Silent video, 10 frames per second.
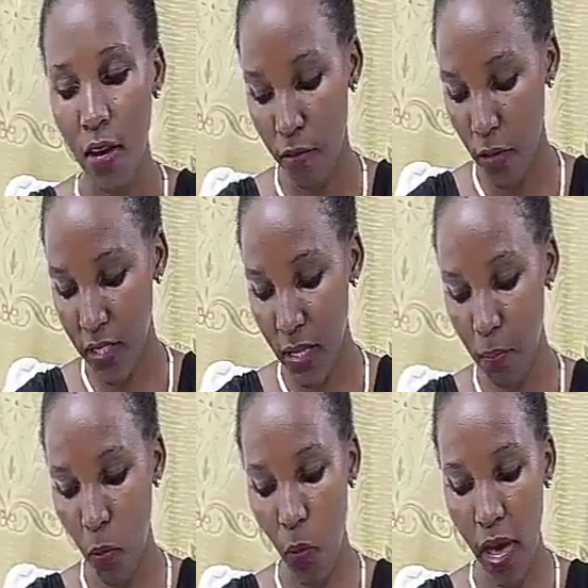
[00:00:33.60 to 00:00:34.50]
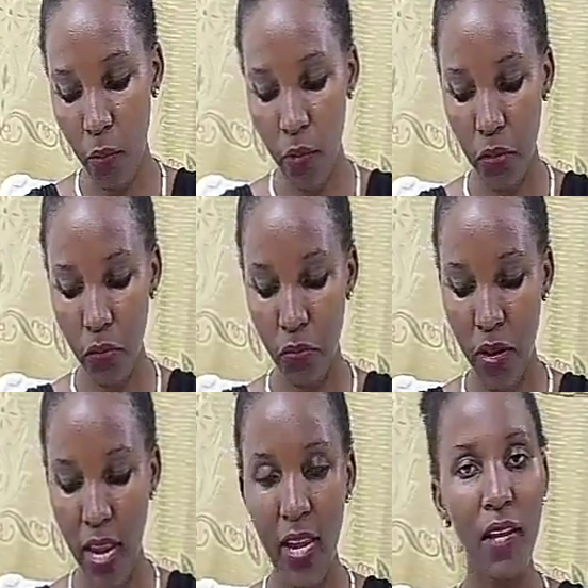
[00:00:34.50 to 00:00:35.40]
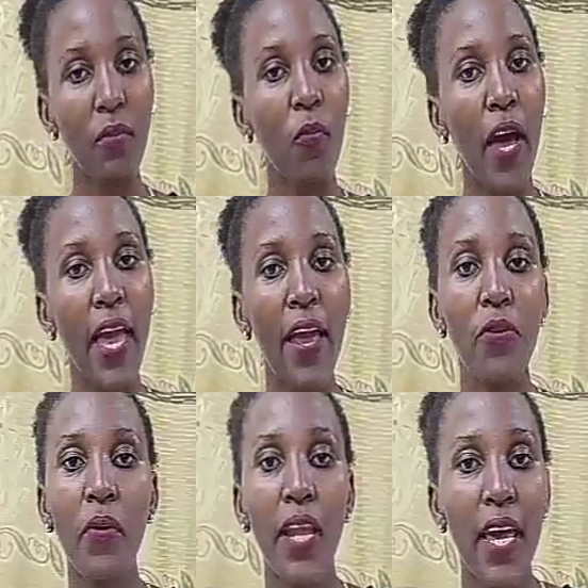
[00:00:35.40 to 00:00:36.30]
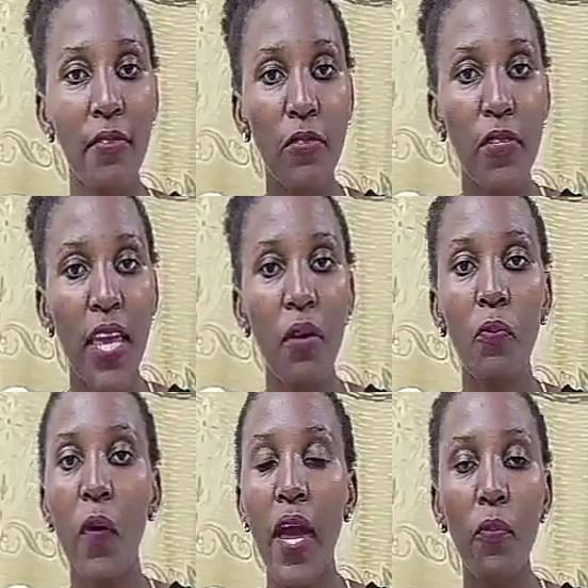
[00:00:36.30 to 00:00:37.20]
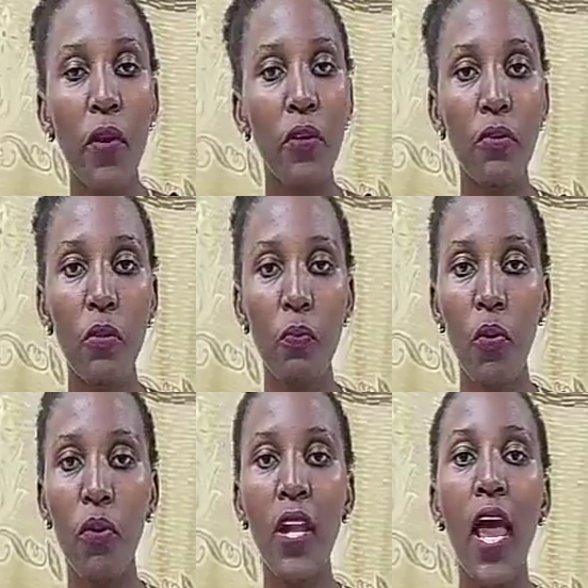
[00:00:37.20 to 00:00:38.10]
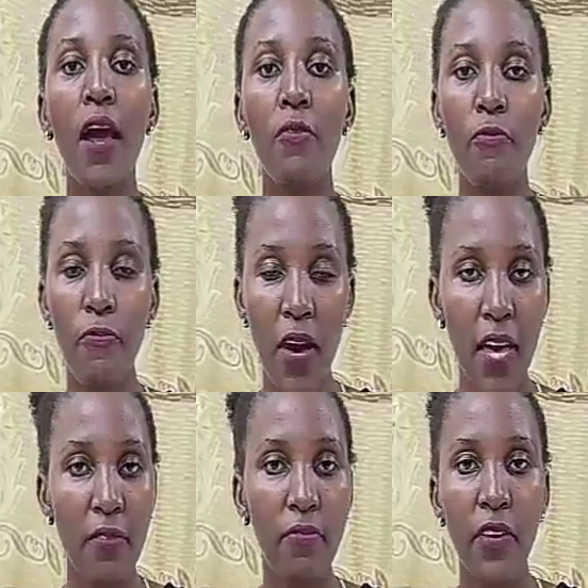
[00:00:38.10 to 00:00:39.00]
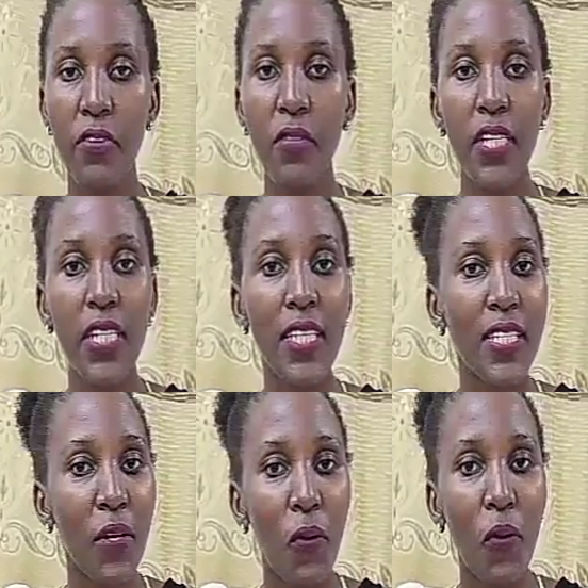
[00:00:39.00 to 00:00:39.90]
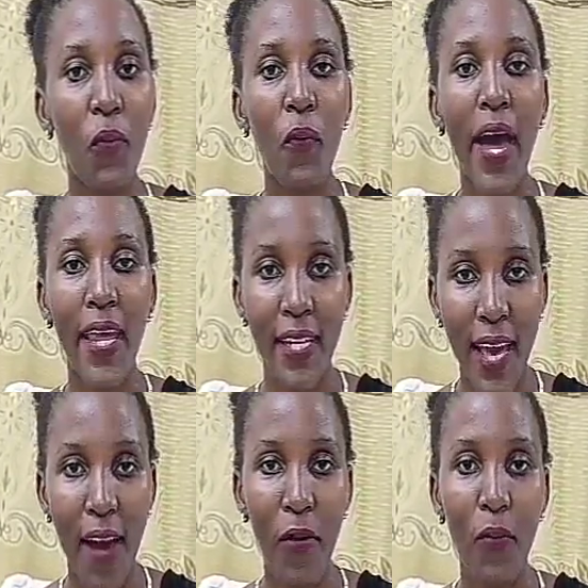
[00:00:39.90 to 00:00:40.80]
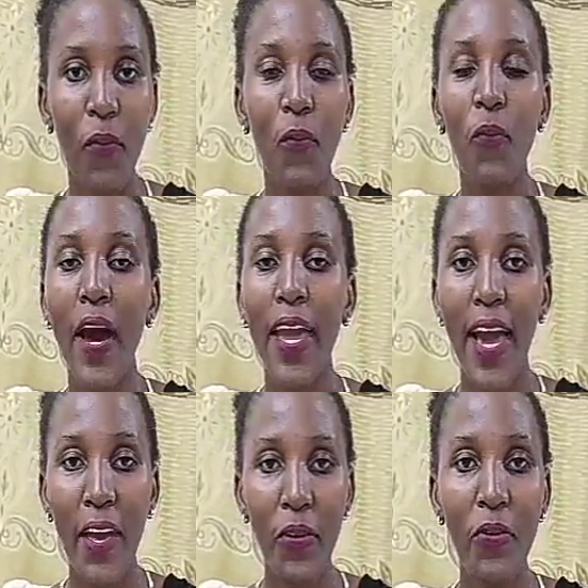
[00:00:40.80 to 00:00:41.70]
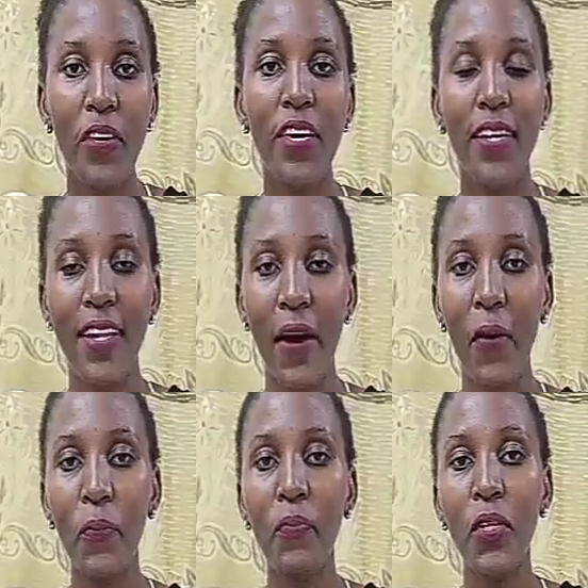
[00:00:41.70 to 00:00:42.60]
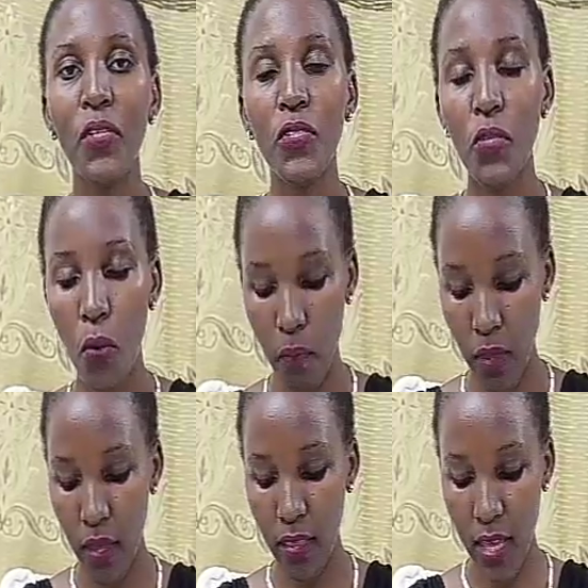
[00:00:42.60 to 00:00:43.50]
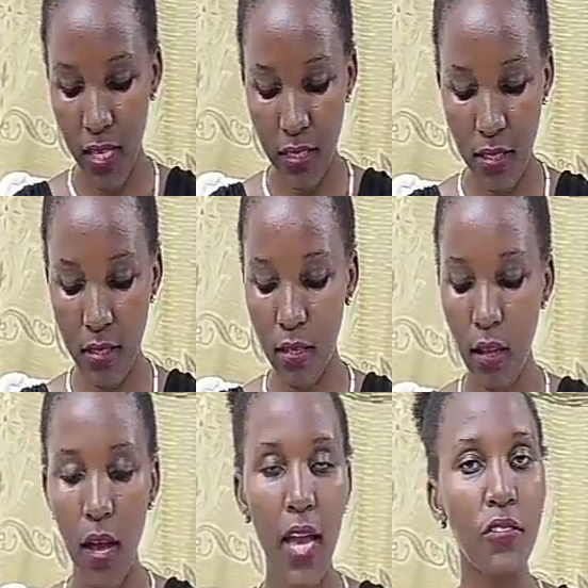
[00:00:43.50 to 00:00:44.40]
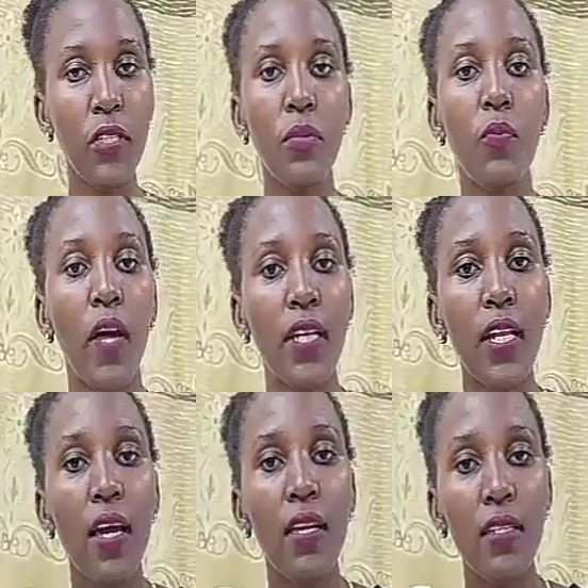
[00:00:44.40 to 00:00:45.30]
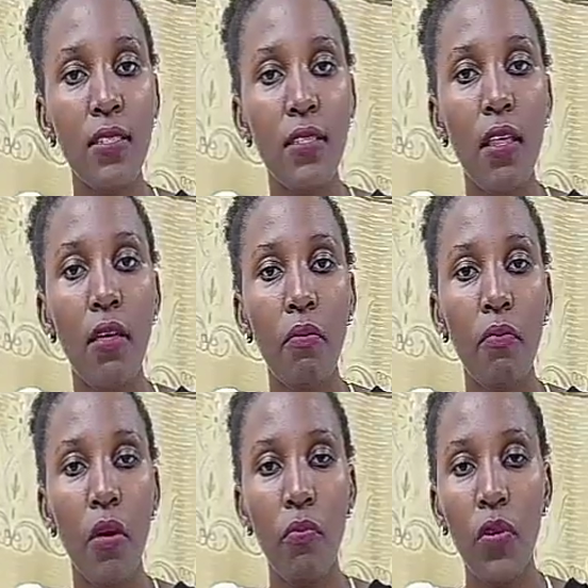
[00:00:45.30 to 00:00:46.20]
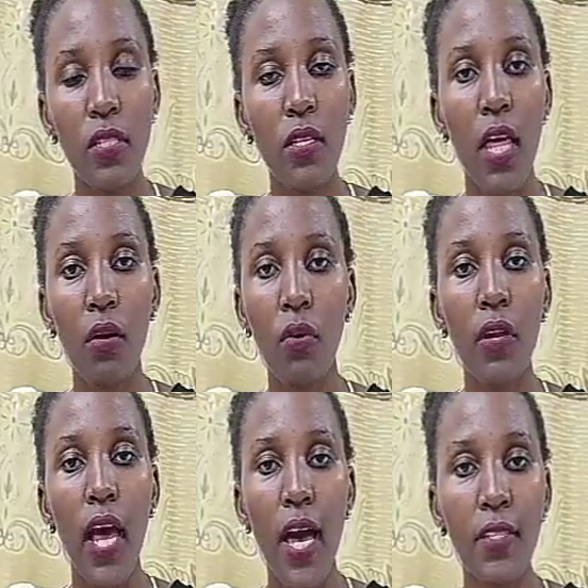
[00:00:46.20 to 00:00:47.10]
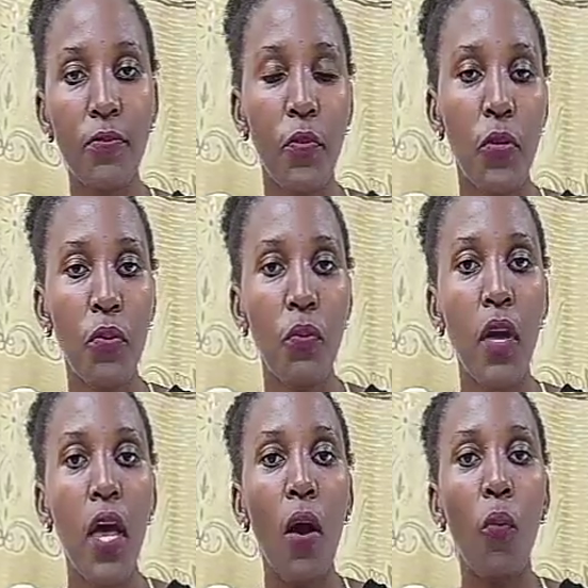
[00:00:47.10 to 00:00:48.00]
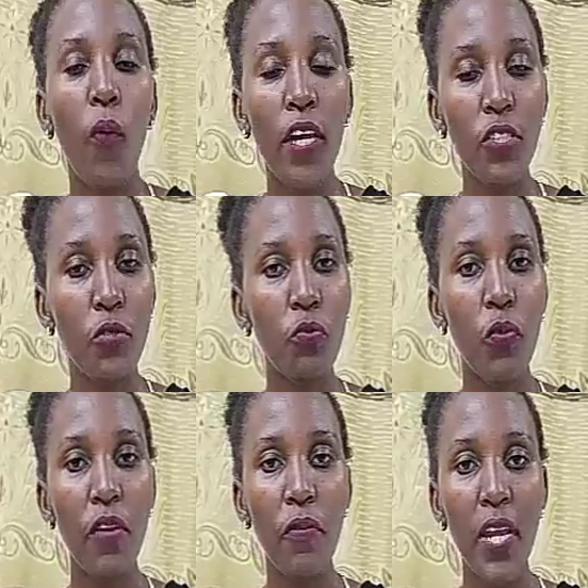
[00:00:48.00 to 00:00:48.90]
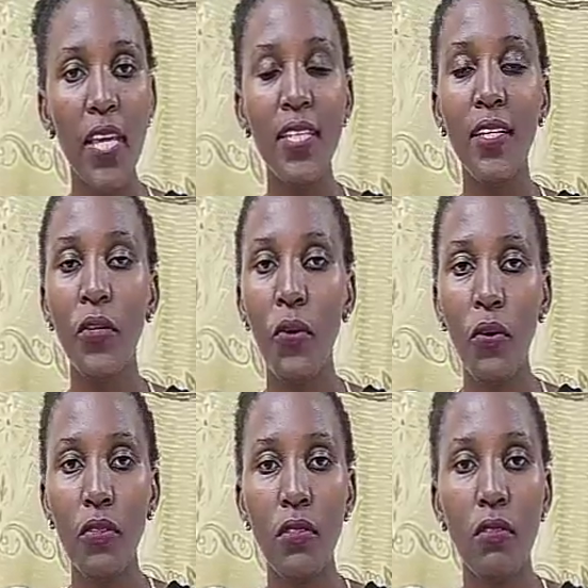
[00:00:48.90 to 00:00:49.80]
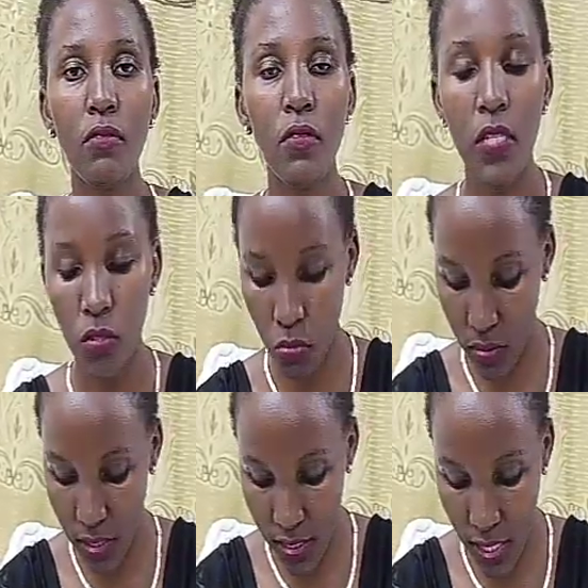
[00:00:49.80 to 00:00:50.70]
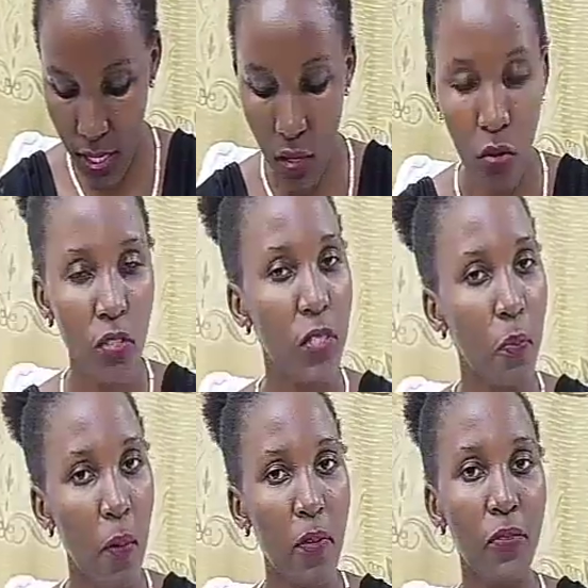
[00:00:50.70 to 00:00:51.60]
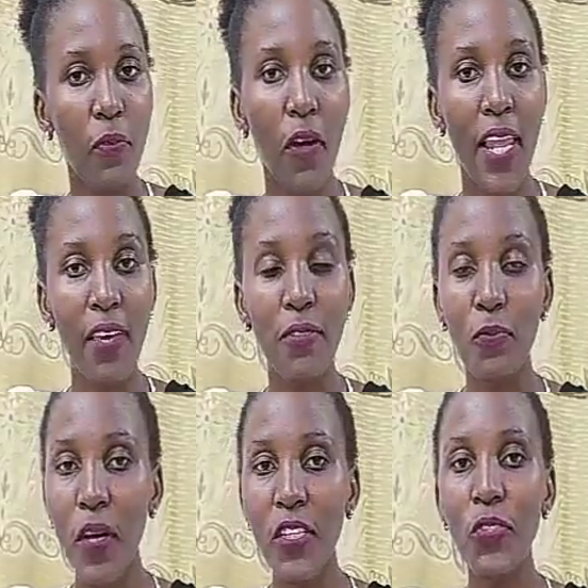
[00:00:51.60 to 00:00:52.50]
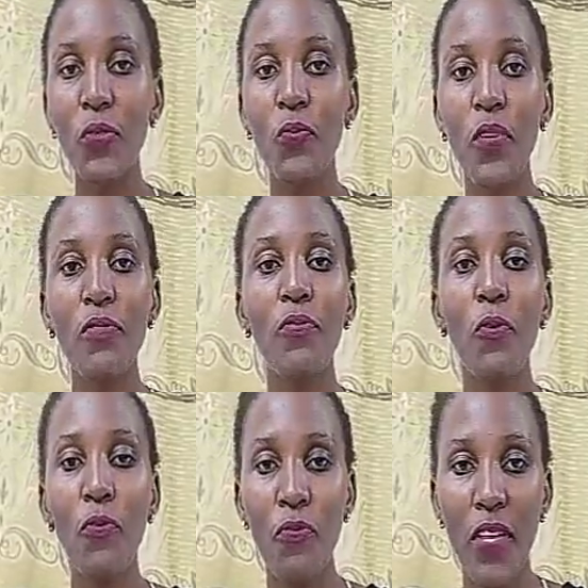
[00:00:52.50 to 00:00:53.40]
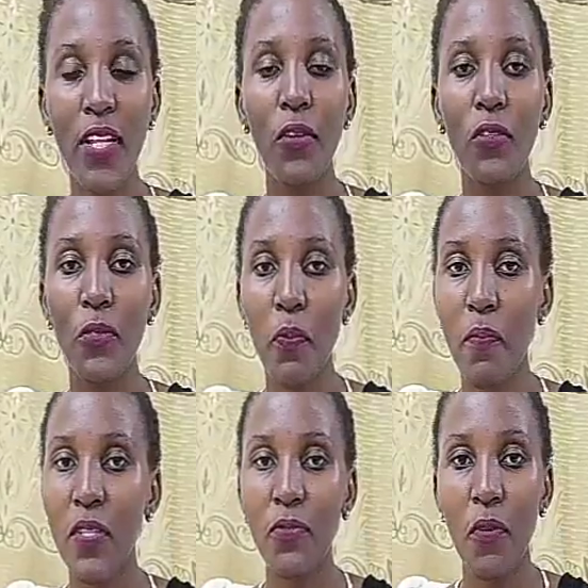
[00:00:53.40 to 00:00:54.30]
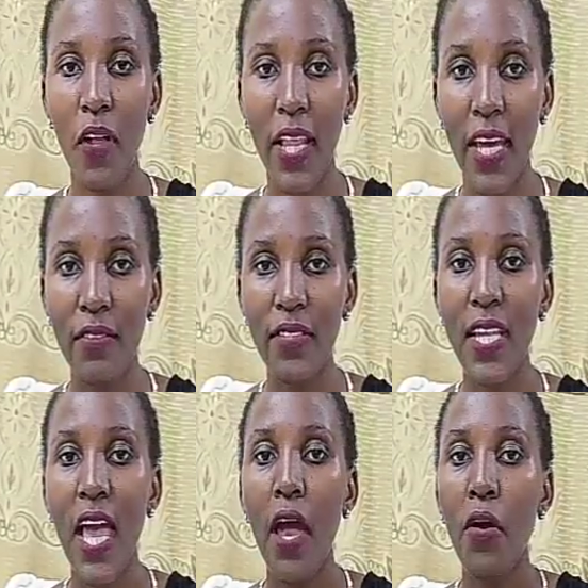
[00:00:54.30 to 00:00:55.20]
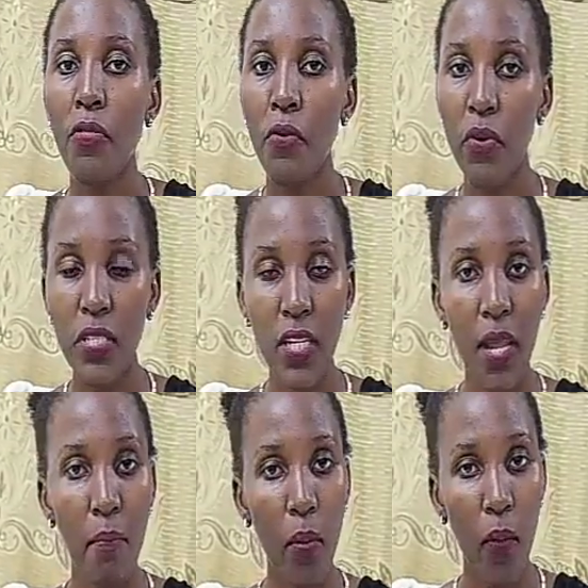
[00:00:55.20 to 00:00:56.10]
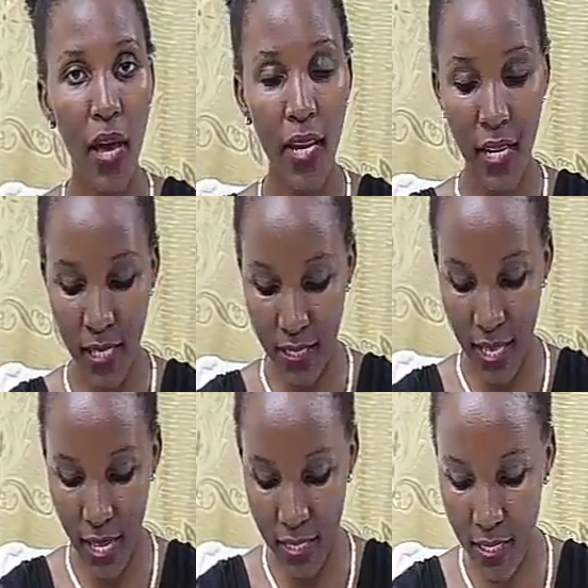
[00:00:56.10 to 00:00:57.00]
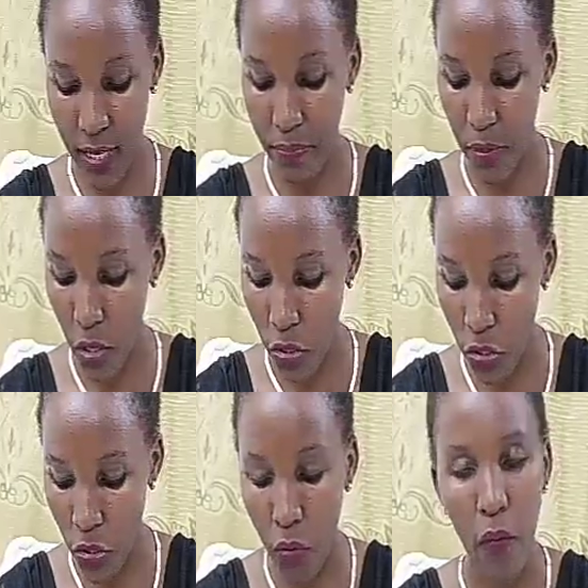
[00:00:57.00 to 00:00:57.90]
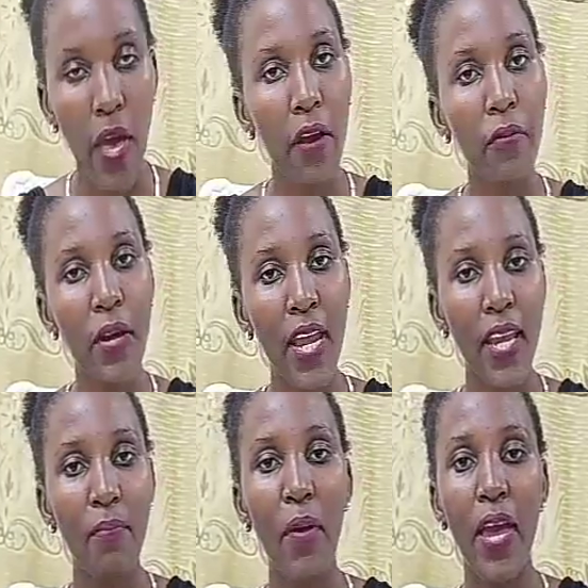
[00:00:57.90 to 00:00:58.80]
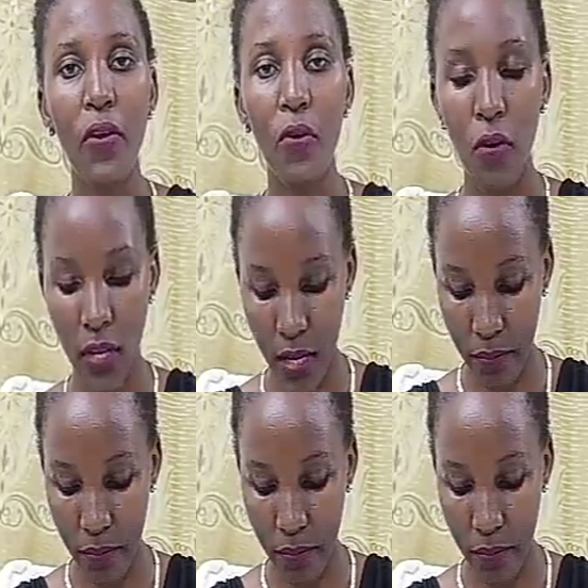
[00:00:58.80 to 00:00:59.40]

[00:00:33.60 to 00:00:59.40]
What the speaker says: For example, why were you created? Why are you alive today? Why were you not born 500 years ago? Why now? Why are you here now? So that is actually what is the reason that God has for you. Why should we really go into seeking God's purpose for our lives? Why should we fulfill God's purpose for our lives? The reason number 1 is that you were created by God.